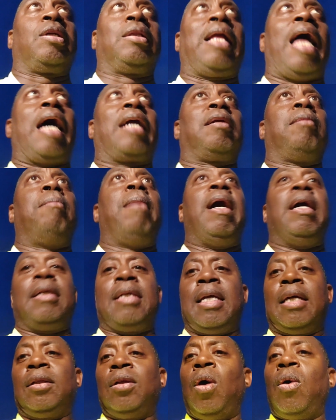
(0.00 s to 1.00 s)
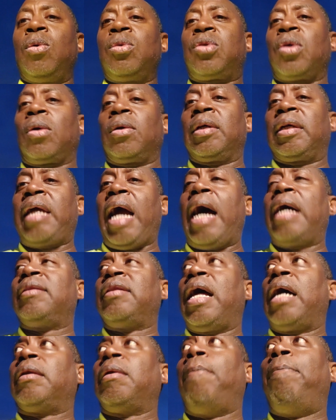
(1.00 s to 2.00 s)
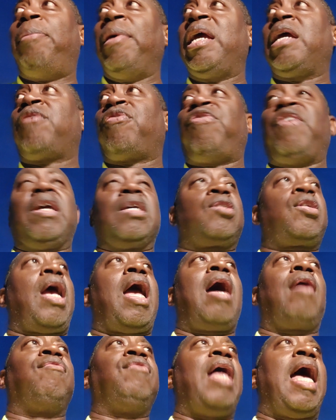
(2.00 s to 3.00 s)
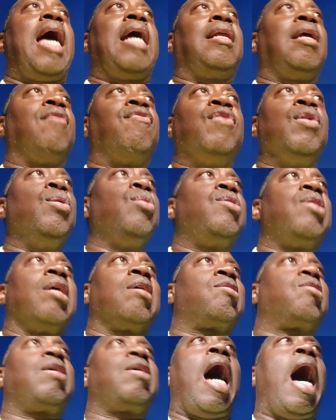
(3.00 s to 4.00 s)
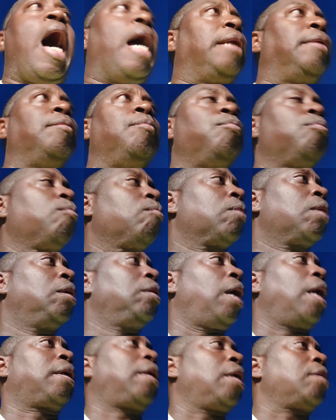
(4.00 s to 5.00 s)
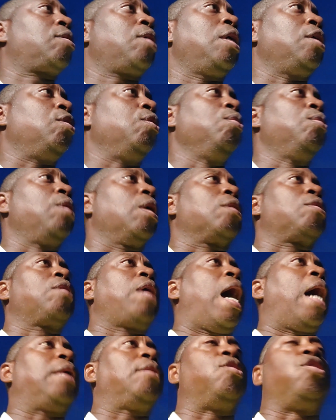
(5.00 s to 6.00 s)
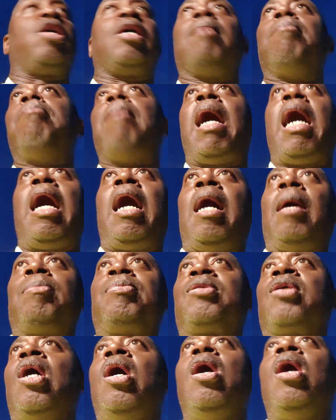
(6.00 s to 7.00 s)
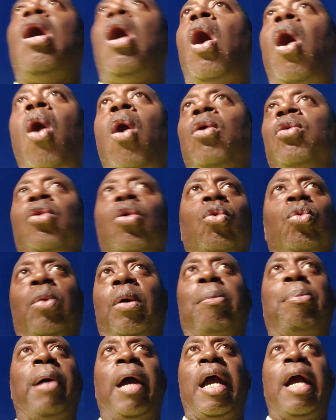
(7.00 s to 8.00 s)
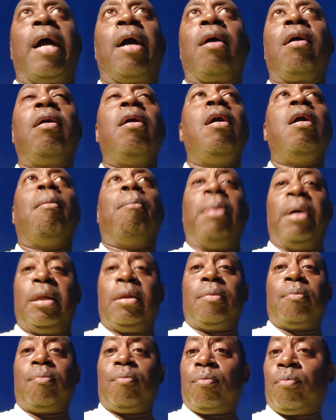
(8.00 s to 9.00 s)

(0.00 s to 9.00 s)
a lot of money. And those are the guys. Now the big fish have that. If you just got, like I said, you just got Jim Bob's auto repair, but